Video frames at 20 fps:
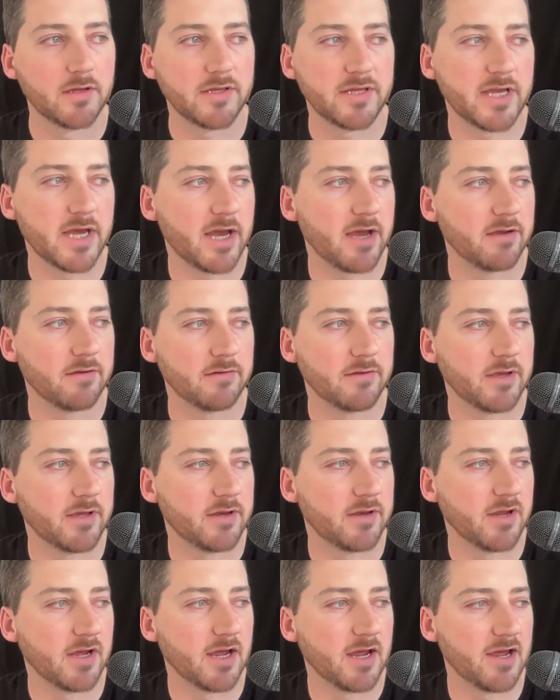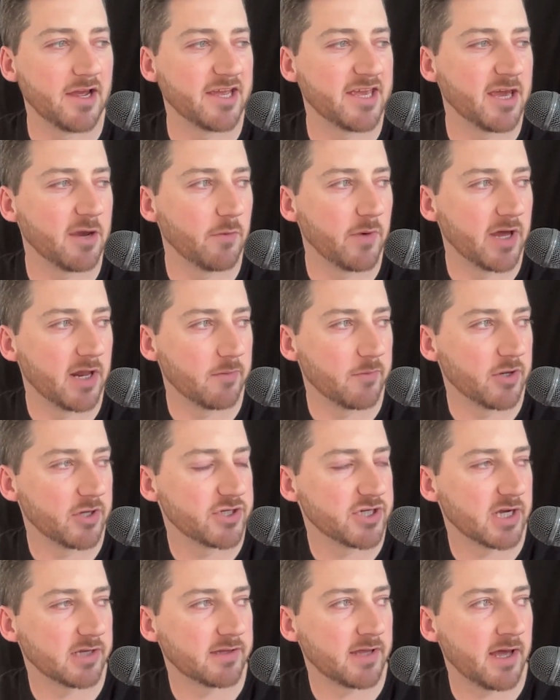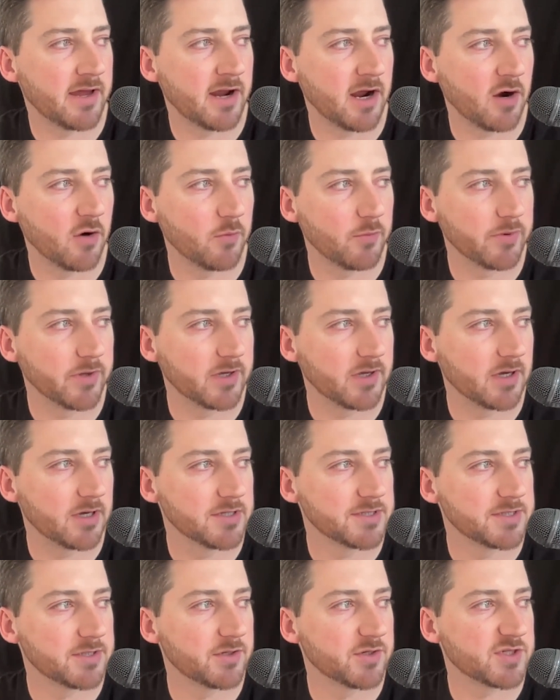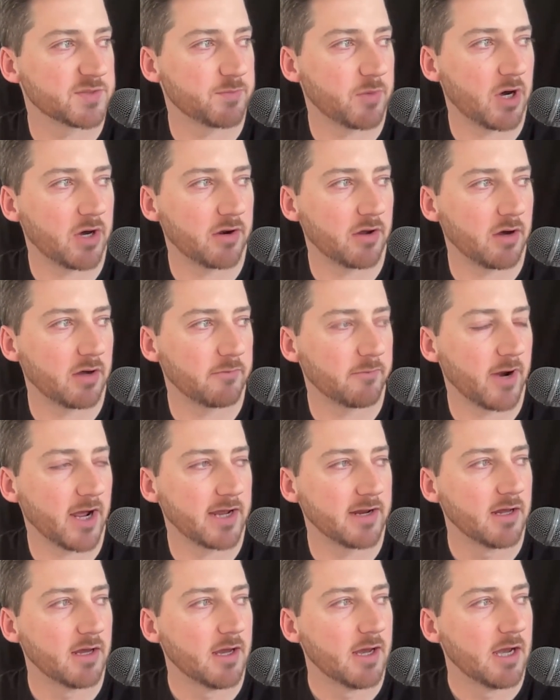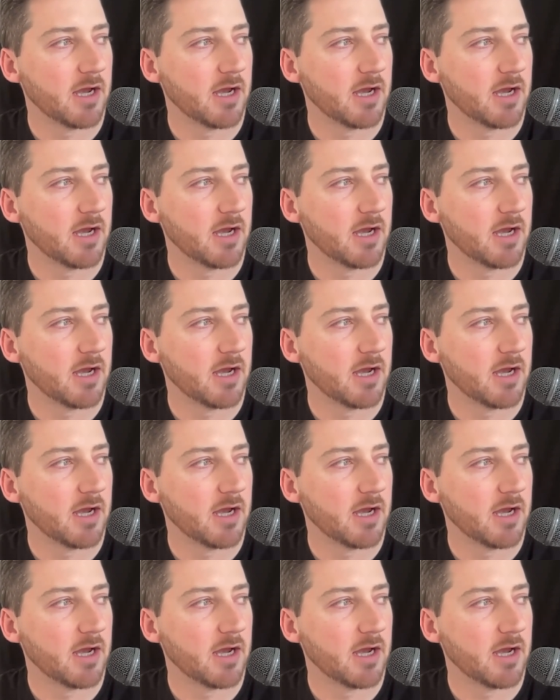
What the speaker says: Yeah, and I can't wait. I'm going to check that out because you're spot on, right?